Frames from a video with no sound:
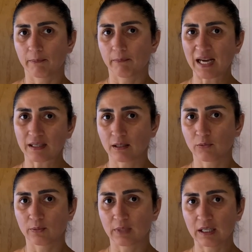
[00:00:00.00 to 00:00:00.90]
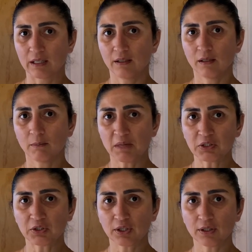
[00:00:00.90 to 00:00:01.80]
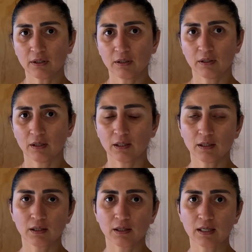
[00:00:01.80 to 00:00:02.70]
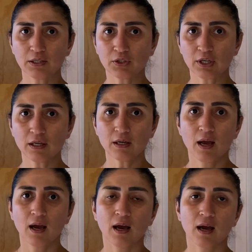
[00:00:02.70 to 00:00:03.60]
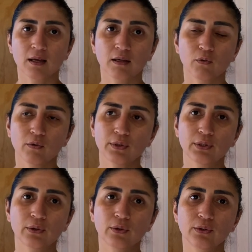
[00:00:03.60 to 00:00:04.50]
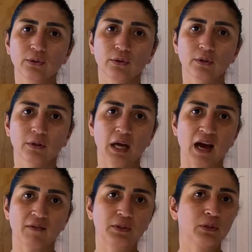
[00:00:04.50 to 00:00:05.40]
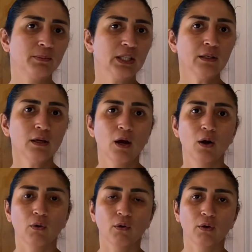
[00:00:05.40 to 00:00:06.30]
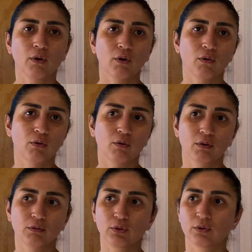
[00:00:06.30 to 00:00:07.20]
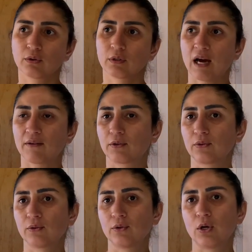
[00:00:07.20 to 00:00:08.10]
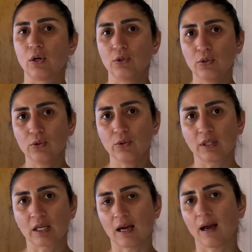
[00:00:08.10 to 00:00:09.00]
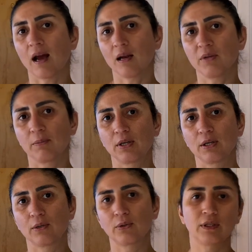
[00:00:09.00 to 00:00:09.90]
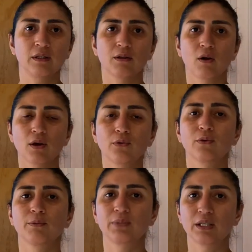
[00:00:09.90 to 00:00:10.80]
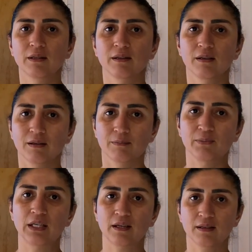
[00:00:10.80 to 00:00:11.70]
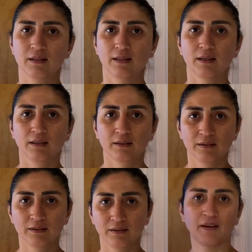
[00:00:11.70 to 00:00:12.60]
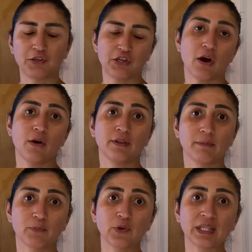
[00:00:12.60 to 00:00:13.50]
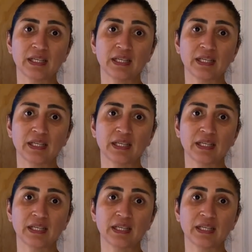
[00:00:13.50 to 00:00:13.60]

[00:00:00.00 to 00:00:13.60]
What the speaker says: maximum area mentioned in this section, and also you don't have to be or you don't have to use a LBP to design or build these buildings. Now the most